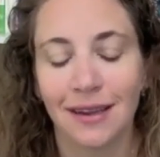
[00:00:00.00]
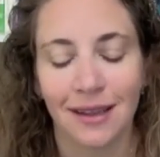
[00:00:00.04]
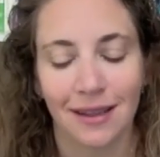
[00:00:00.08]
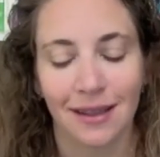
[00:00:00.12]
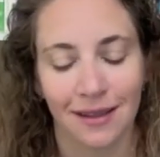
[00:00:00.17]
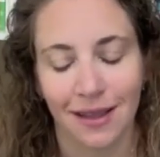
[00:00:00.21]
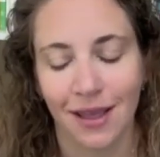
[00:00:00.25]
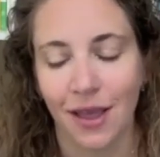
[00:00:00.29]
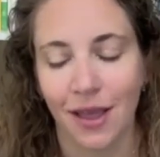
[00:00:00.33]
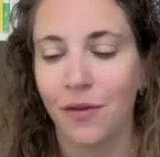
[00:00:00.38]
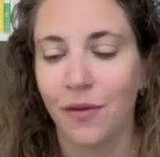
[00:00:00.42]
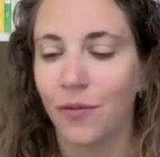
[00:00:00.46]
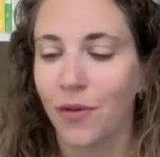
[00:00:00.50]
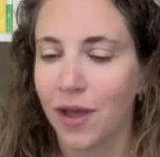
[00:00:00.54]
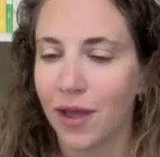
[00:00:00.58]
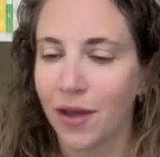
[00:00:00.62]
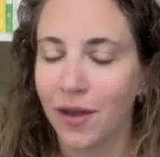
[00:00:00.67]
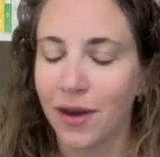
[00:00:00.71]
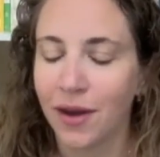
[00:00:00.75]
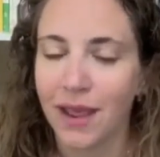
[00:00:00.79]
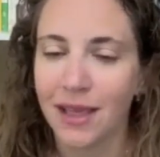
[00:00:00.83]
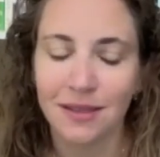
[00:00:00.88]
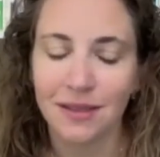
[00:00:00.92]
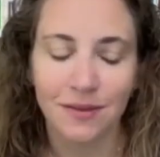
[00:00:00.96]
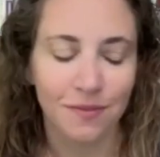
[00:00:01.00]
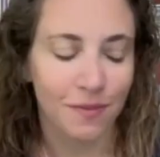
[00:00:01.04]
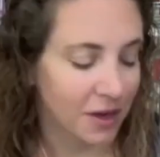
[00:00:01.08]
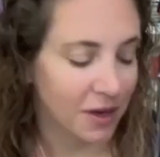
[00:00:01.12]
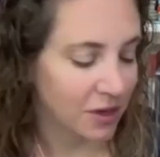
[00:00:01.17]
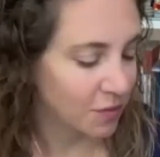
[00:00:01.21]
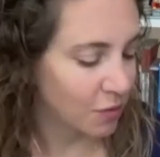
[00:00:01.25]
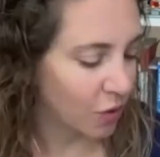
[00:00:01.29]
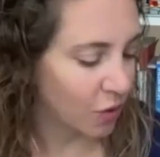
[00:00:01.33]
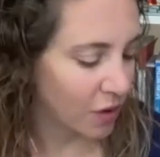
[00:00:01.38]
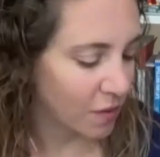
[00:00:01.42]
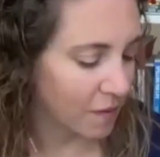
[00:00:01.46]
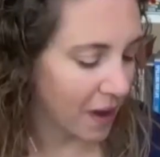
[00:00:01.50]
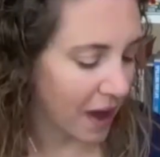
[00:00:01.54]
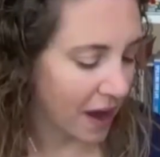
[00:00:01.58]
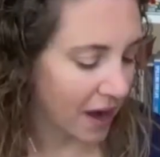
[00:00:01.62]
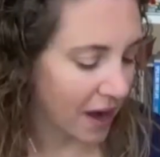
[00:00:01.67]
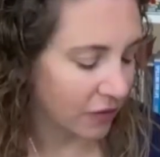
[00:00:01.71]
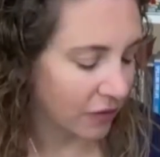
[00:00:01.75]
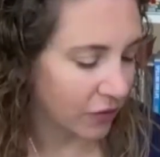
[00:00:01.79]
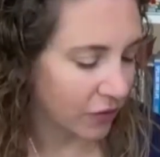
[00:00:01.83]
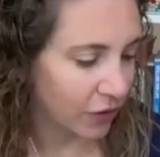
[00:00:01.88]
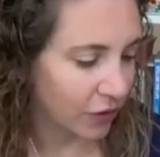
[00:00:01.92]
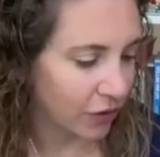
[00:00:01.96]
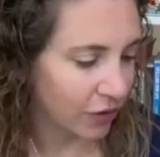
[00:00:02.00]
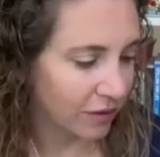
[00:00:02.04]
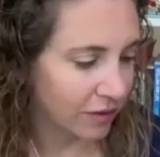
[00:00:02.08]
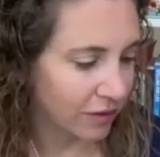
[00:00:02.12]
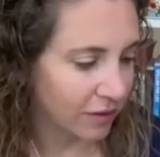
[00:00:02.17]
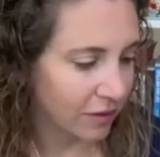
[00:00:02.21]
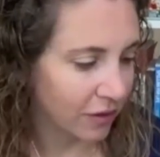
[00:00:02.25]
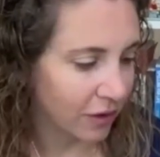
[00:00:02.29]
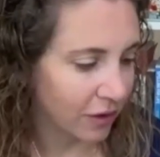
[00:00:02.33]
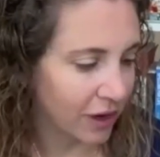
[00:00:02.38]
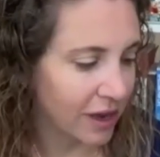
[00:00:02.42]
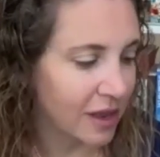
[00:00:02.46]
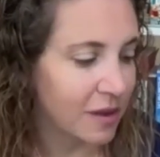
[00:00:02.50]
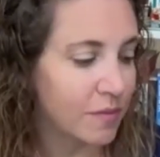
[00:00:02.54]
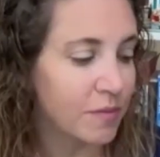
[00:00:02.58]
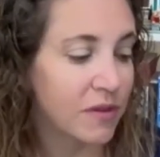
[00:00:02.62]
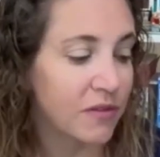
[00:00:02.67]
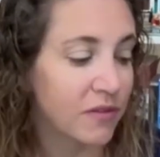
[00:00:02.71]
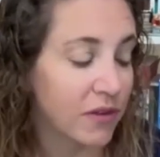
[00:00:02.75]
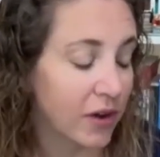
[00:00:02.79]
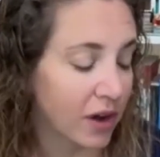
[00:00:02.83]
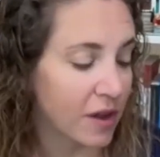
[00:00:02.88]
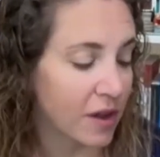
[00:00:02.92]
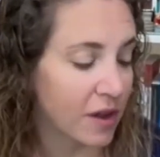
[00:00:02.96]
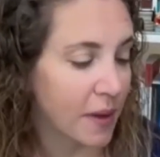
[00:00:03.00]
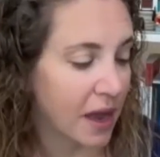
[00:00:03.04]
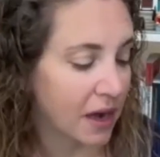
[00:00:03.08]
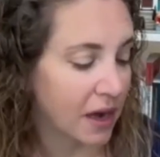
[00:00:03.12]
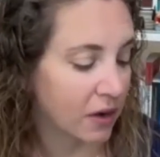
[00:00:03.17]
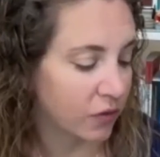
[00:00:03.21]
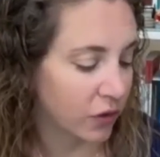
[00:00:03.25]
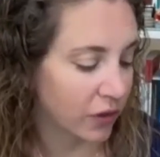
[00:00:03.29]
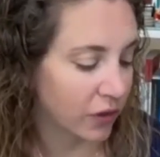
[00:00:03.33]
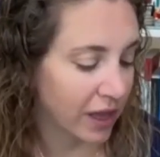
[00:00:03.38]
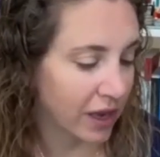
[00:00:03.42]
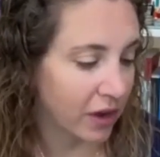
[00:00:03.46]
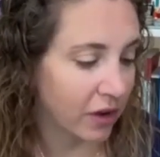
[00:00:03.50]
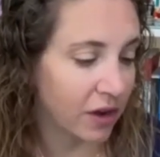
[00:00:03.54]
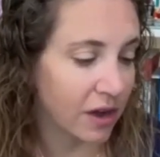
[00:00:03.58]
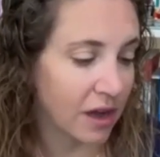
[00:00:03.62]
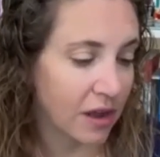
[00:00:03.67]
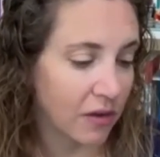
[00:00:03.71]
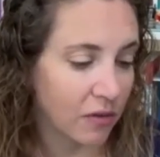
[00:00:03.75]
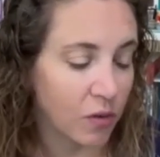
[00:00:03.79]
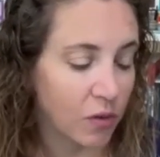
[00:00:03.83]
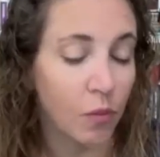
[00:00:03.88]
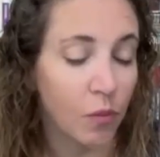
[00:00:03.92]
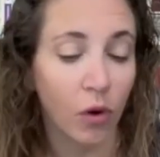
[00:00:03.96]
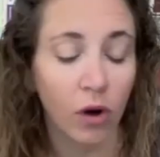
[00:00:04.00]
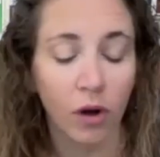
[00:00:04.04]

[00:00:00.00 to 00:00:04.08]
it is much more impactful, or can be very impactful later, and even more